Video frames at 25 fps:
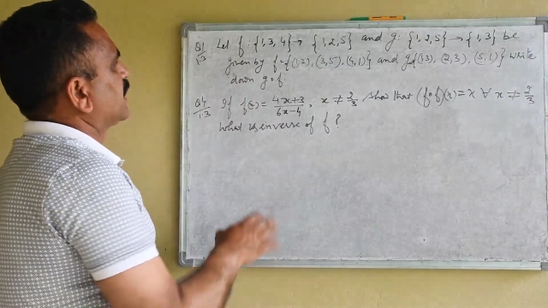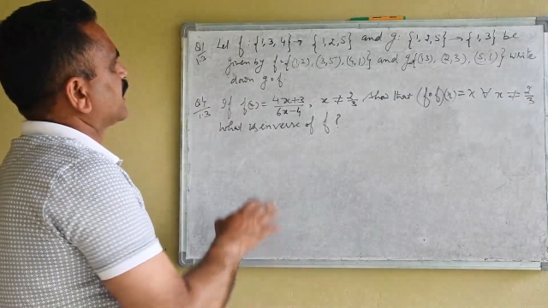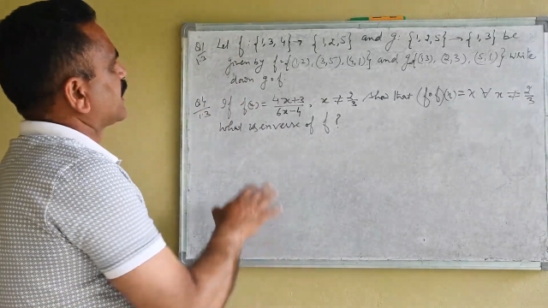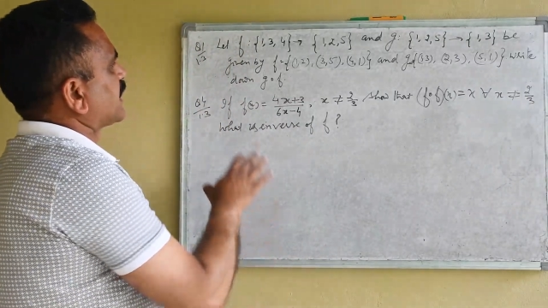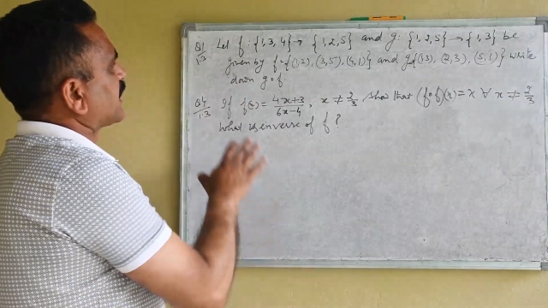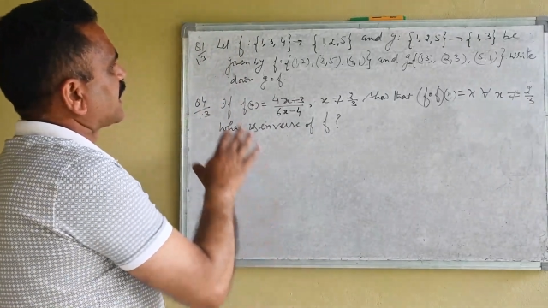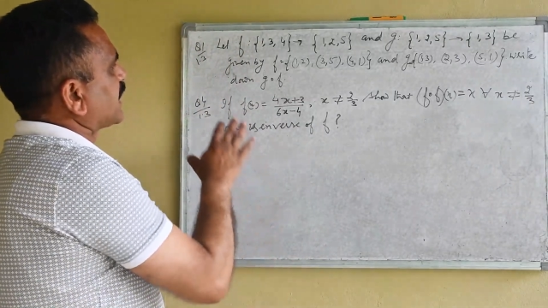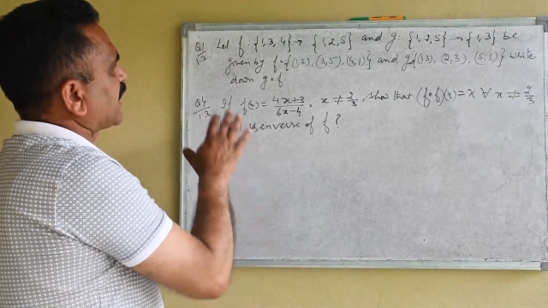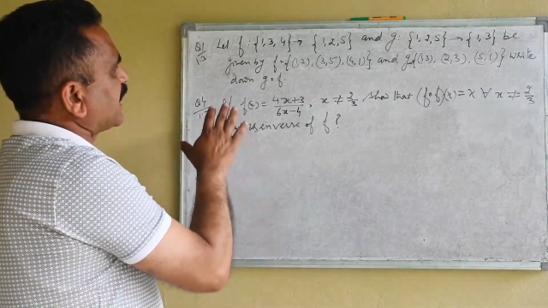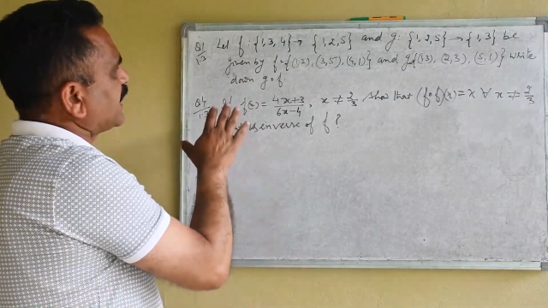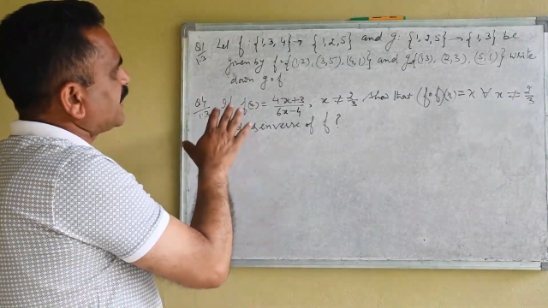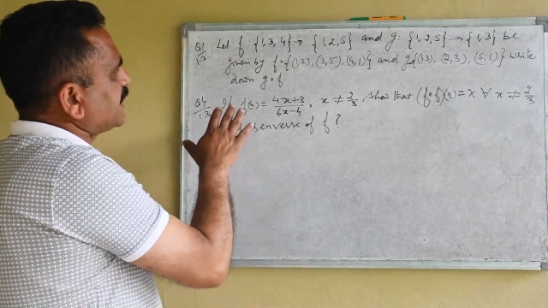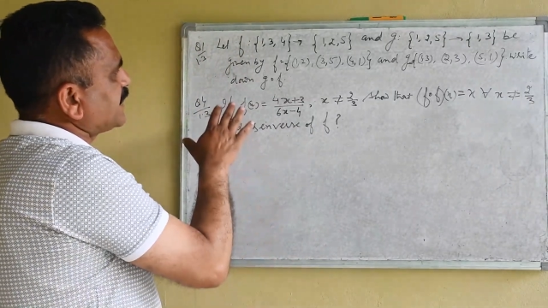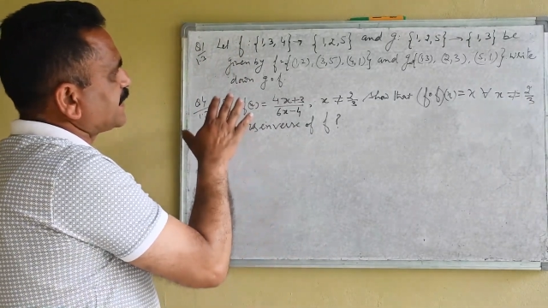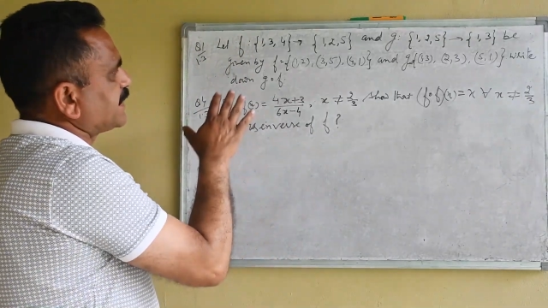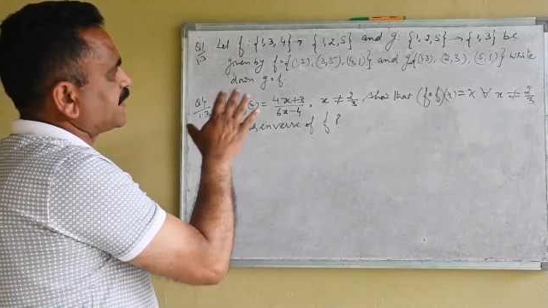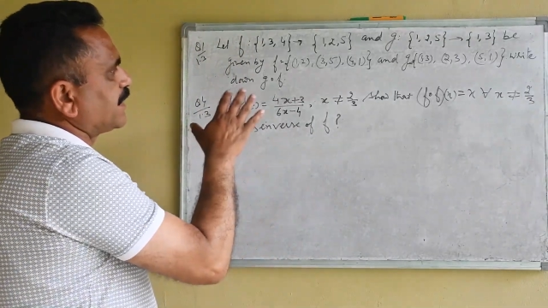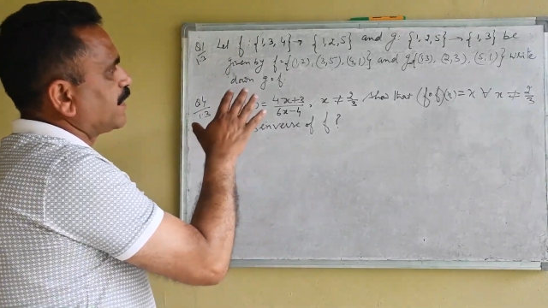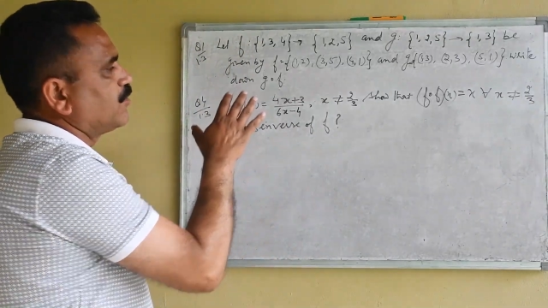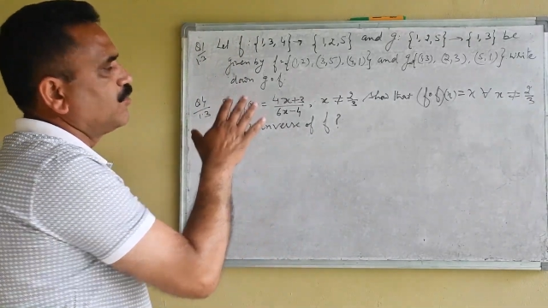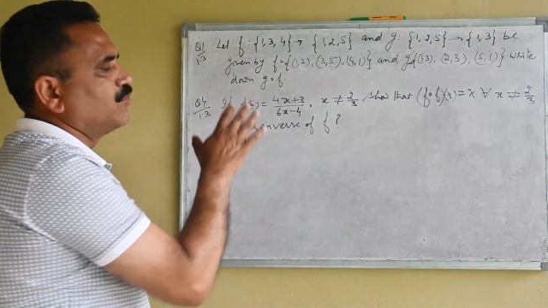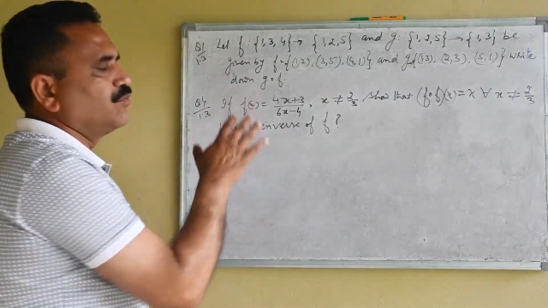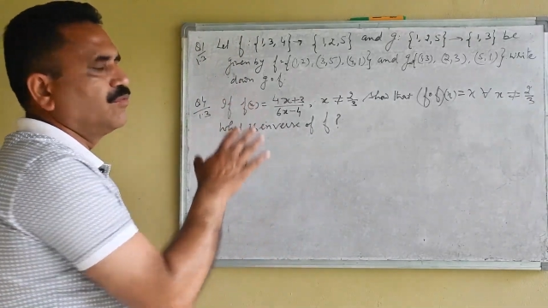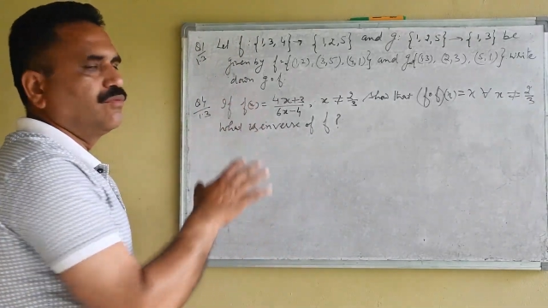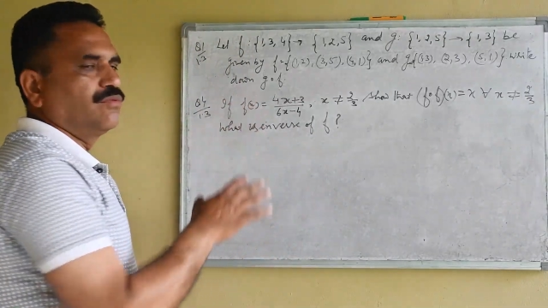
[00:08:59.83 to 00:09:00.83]
Write
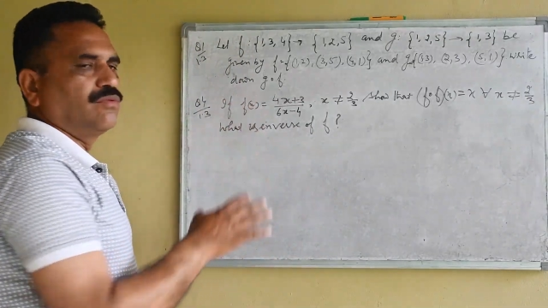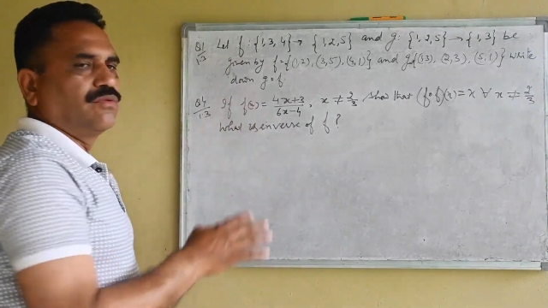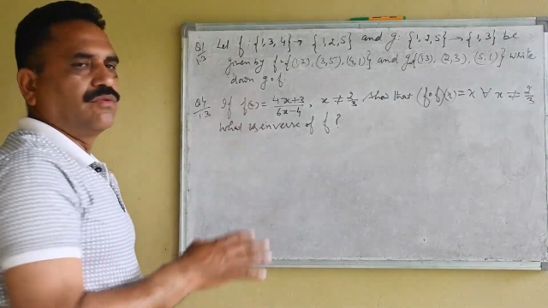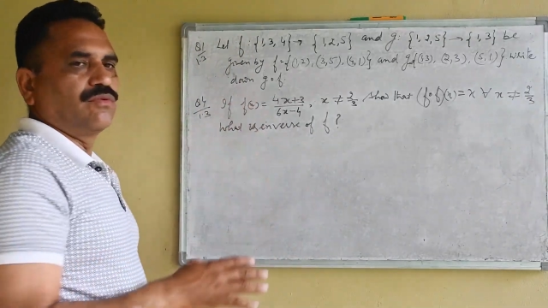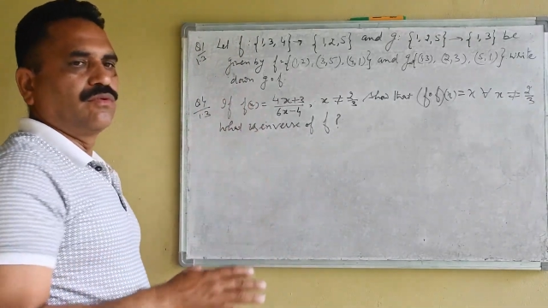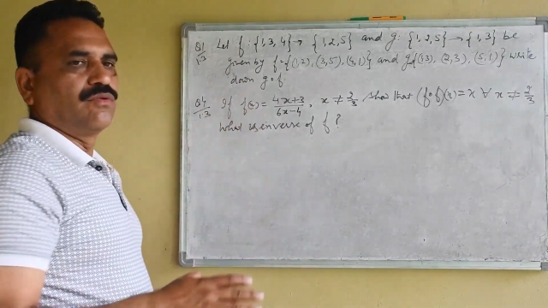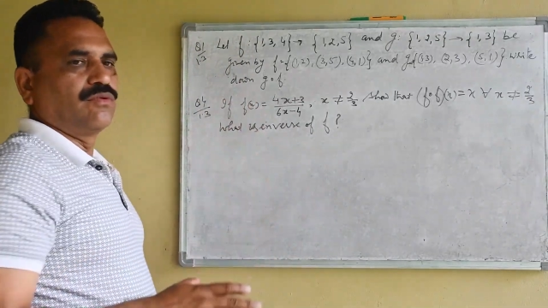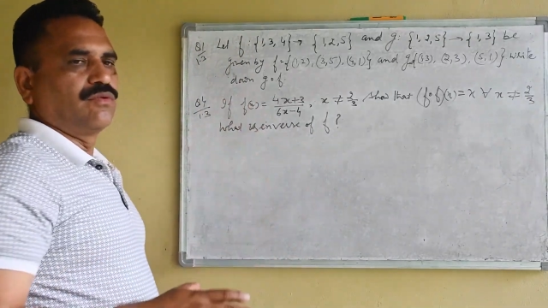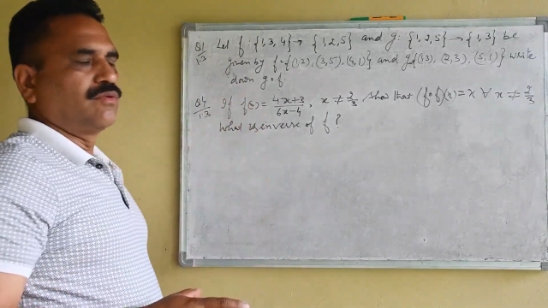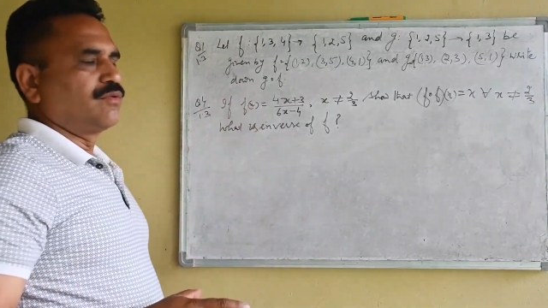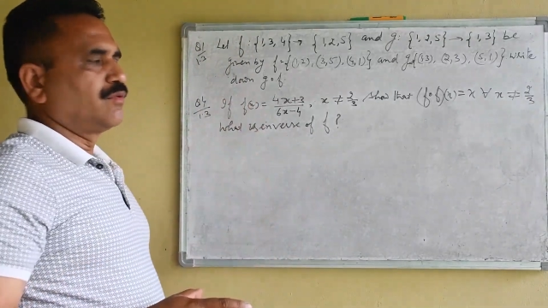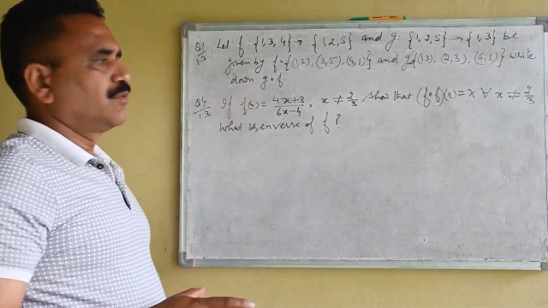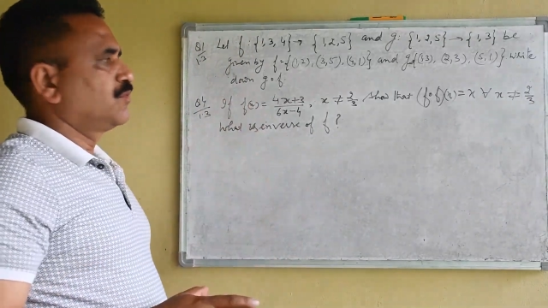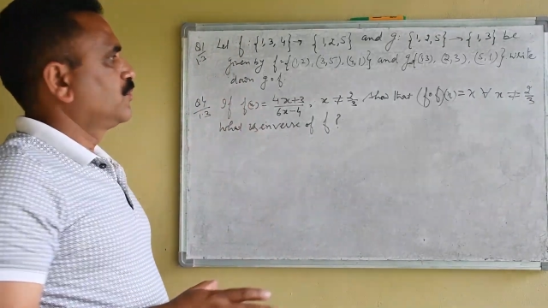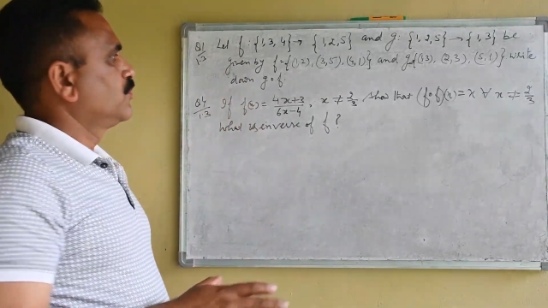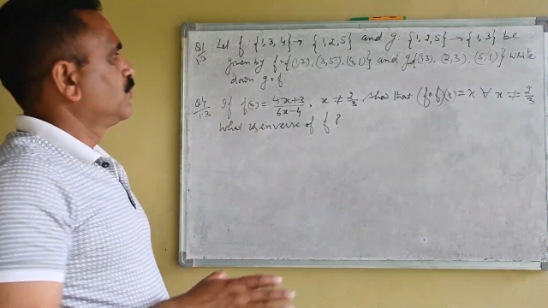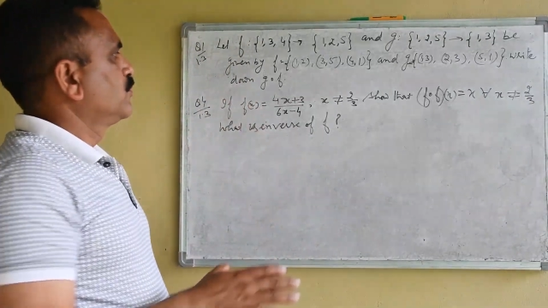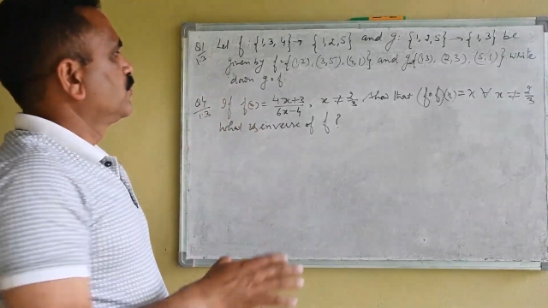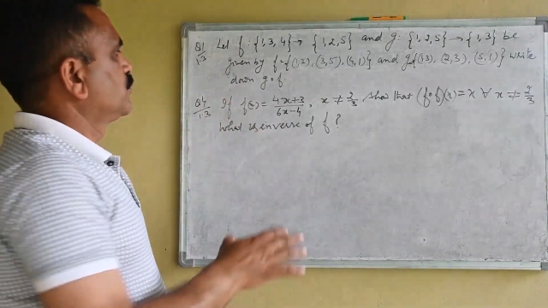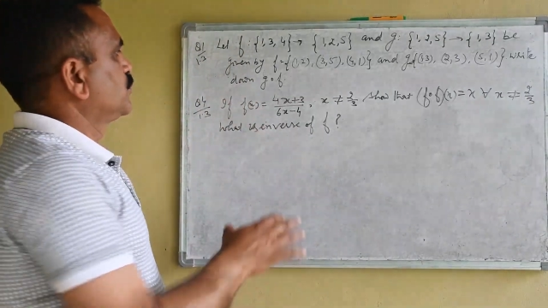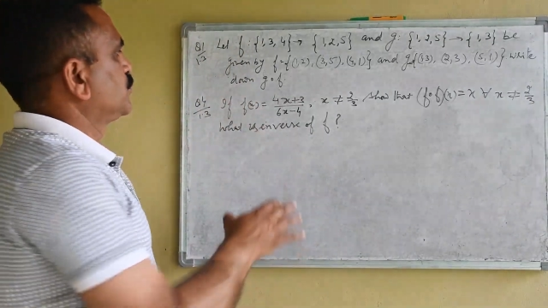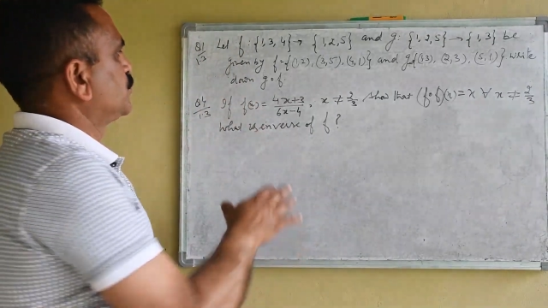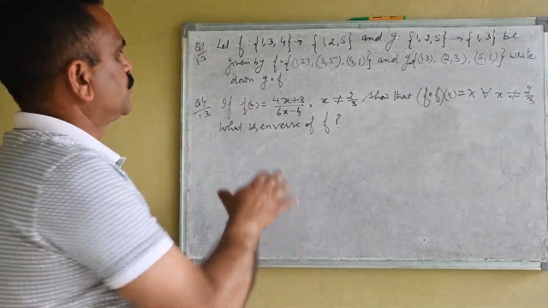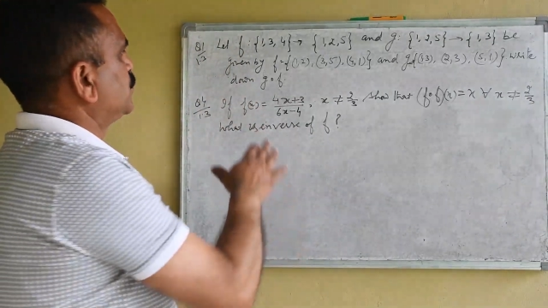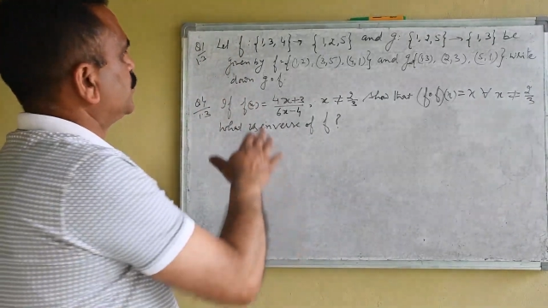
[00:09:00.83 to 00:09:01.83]
down
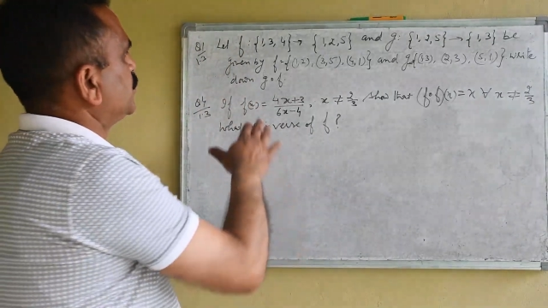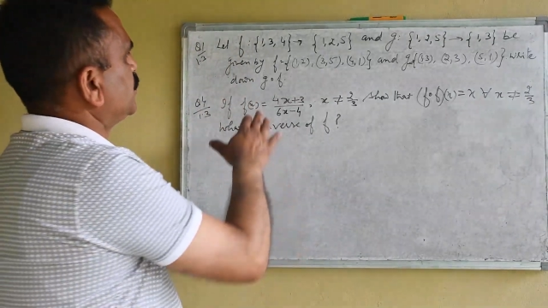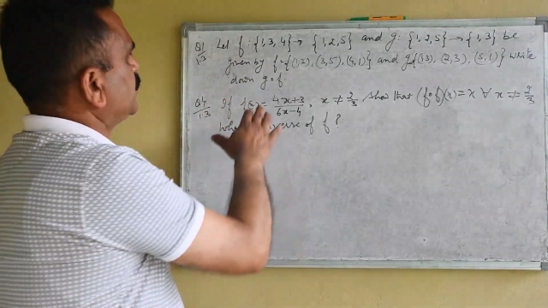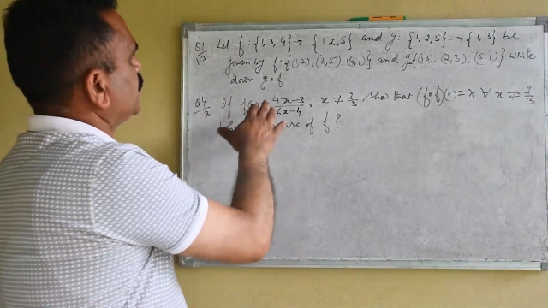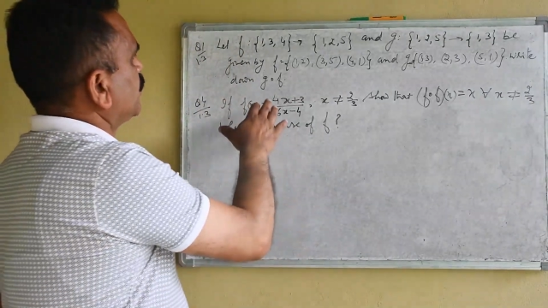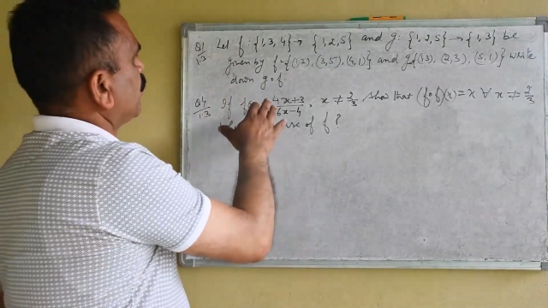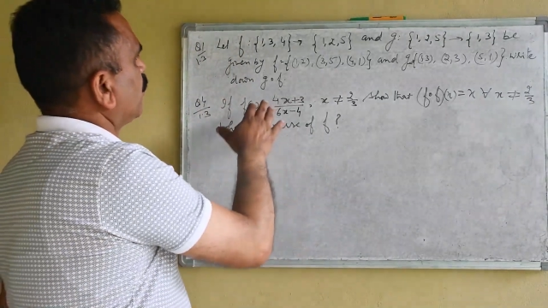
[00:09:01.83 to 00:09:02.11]
g